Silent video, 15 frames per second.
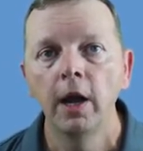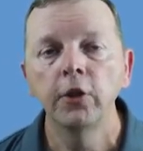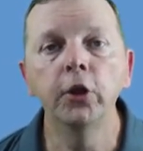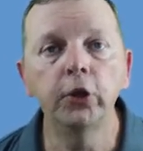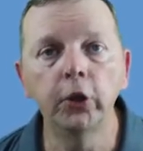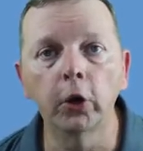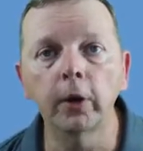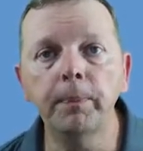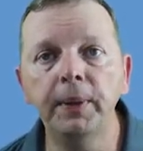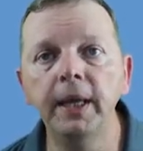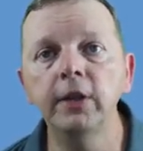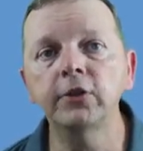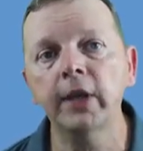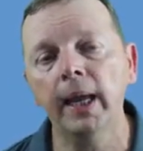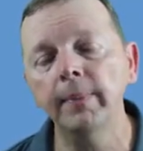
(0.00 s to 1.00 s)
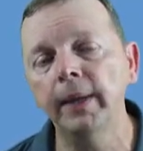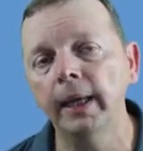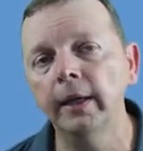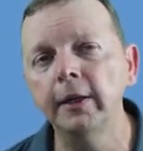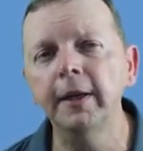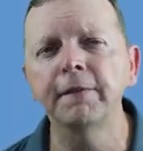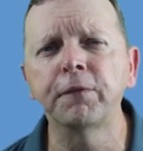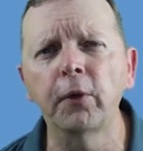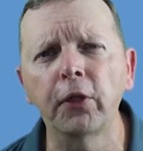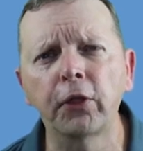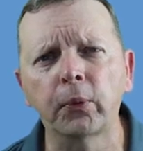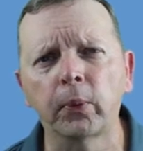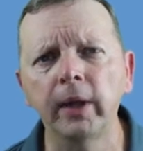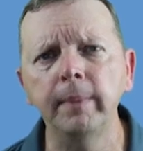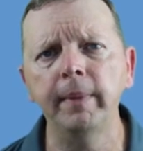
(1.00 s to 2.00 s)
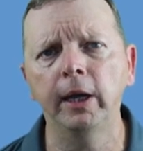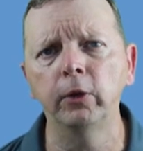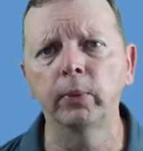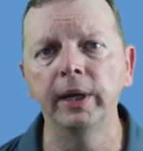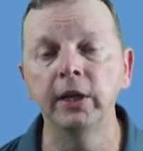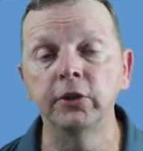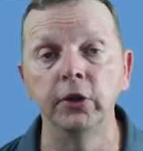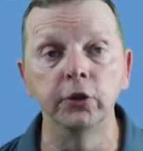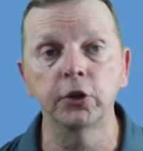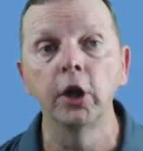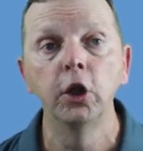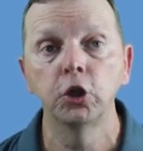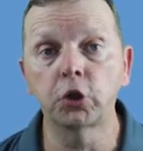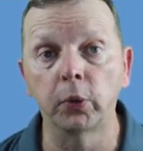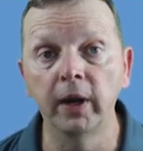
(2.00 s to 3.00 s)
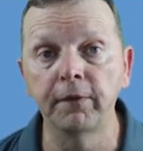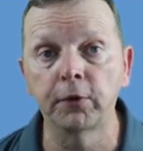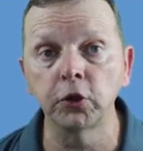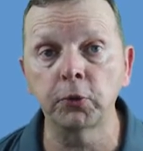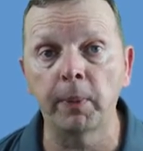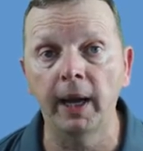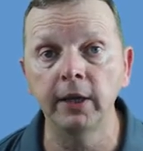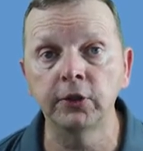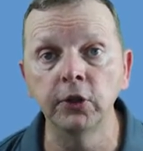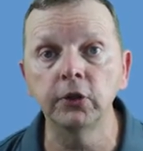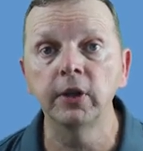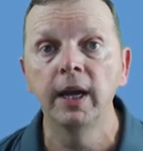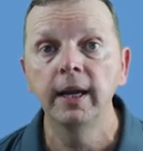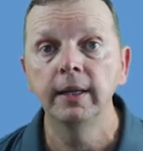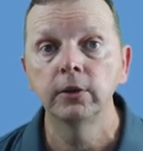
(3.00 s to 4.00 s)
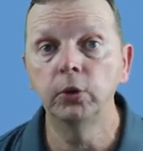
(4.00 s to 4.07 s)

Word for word: The Europeans came to India for three main reasons trade for spices,